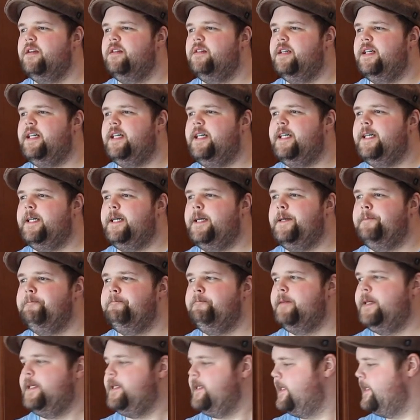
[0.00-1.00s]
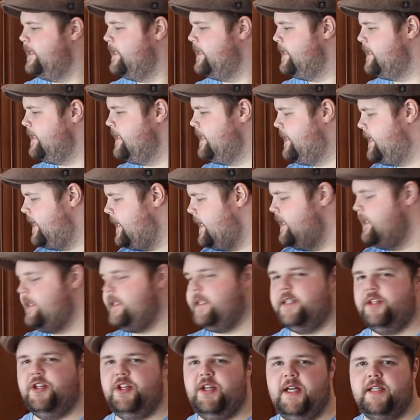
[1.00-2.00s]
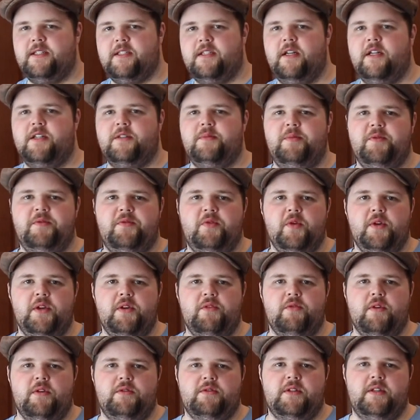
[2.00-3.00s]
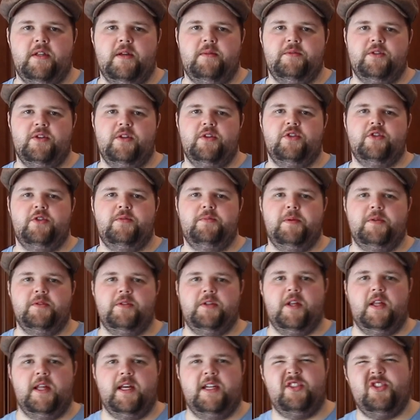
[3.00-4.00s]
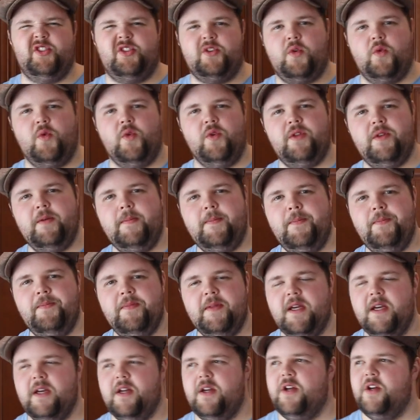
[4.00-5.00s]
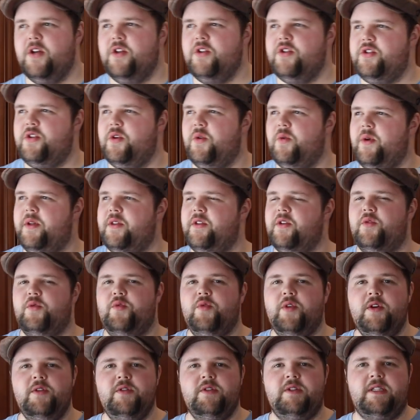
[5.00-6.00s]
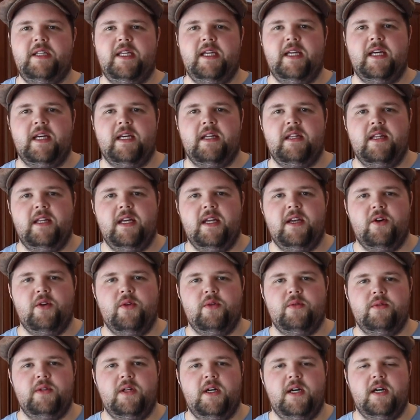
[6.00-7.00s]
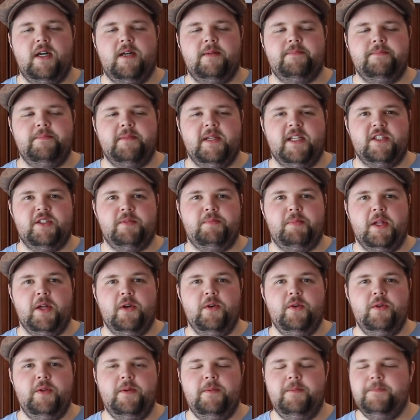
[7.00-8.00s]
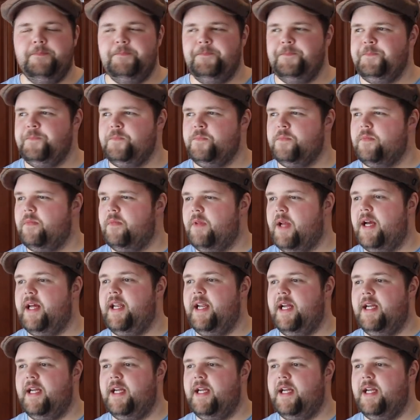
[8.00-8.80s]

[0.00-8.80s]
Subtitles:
cut the chestnuts before you roast them. So you're supposed to like score them, so when they're roasting, they don't explode. And